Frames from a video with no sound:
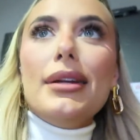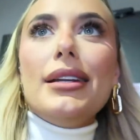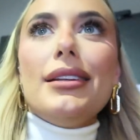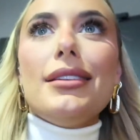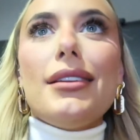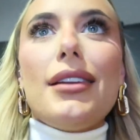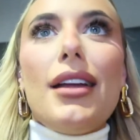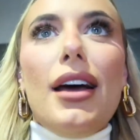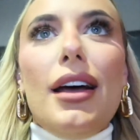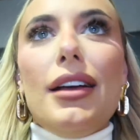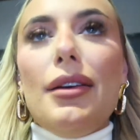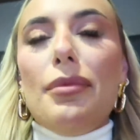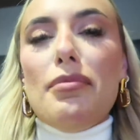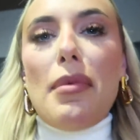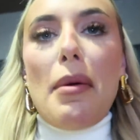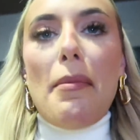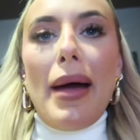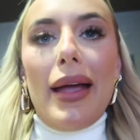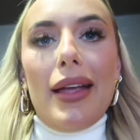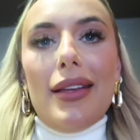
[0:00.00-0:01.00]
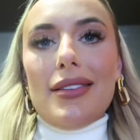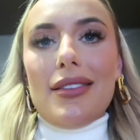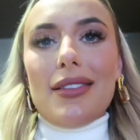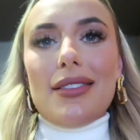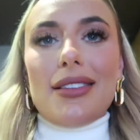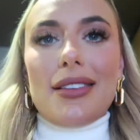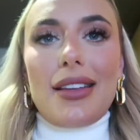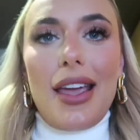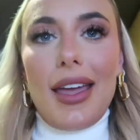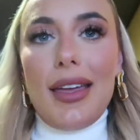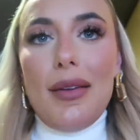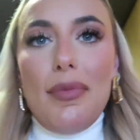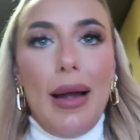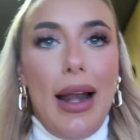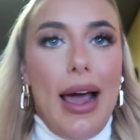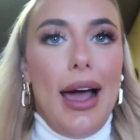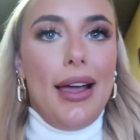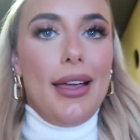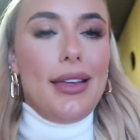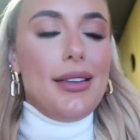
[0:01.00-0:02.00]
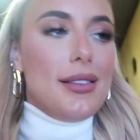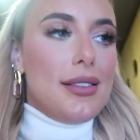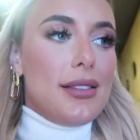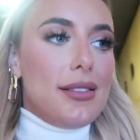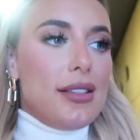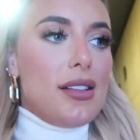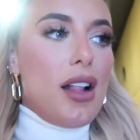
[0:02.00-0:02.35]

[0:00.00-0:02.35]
in an amazing ski place,